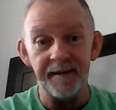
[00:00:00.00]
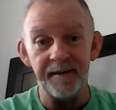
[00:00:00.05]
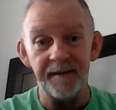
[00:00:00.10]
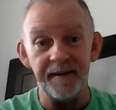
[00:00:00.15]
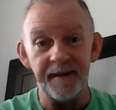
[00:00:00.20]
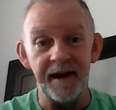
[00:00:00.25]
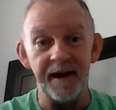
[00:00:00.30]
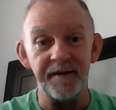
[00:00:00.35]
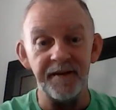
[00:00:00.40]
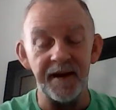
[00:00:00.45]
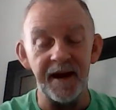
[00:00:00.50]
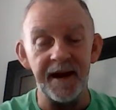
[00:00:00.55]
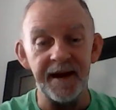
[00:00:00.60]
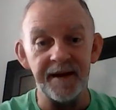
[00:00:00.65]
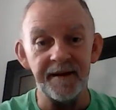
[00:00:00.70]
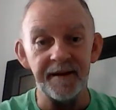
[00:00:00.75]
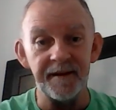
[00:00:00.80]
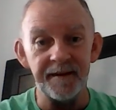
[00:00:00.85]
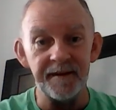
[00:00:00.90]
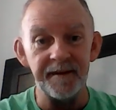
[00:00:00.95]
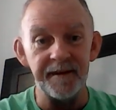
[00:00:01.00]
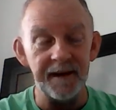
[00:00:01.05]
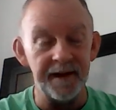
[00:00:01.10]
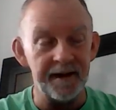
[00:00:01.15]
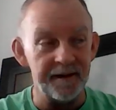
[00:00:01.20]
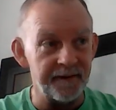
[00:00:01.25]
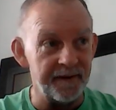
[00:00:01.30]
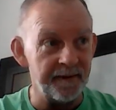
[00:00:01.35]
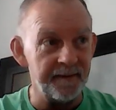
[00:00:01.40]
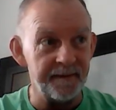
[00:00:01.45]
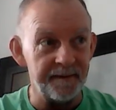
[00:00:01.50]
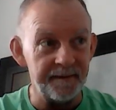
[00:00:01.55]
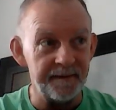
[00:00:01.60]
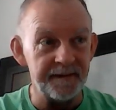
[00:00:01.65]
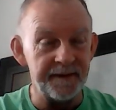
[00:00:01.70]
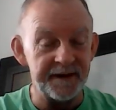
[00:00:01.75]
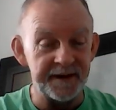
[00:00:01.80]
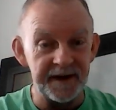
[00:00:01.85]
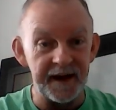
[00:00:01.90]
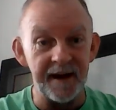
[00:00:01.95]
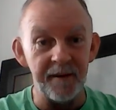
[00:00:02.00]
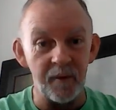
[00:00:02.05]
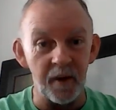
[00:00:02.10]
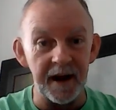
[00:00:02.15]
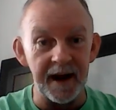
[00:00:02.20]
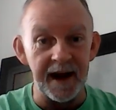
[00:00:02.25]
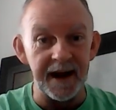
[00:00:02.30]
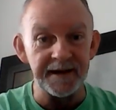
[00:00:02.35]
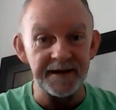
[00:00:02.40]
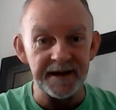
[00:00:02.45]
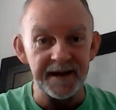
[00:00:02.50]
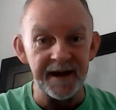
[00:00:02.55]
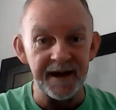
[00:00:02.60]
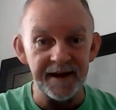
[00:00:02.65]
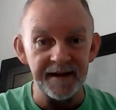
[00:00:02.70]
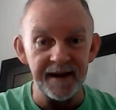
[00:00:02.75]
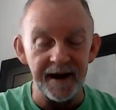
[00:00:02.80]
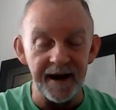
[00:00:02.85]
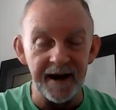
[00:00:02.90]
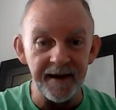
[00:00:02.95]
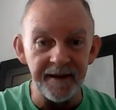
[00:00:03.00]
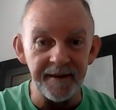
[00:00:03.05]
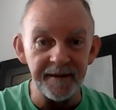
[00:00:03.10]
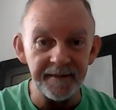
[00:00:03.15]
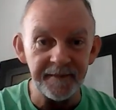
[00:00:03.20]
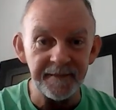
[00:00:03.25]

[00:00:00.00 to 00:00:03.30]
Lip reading: that see what I see there.